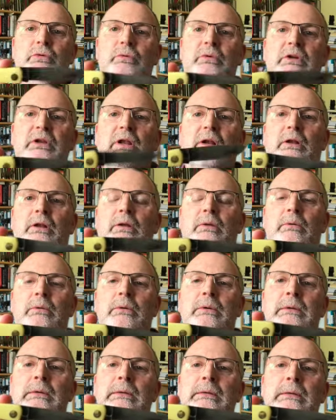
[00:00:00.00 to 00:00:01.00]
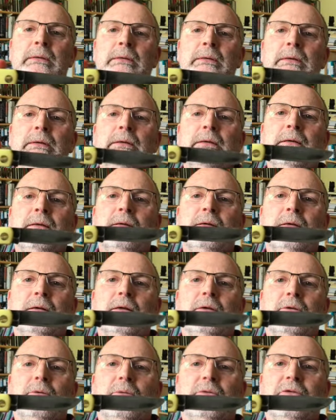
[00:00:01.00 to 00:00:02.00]
in yellow. Uh,
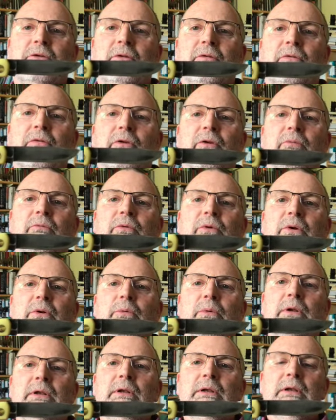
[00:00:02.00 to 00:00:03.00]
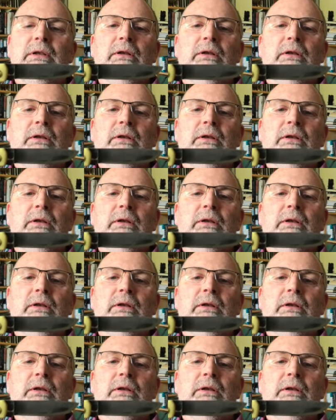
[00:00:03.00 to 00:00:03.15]
you'll see a theme very quickly.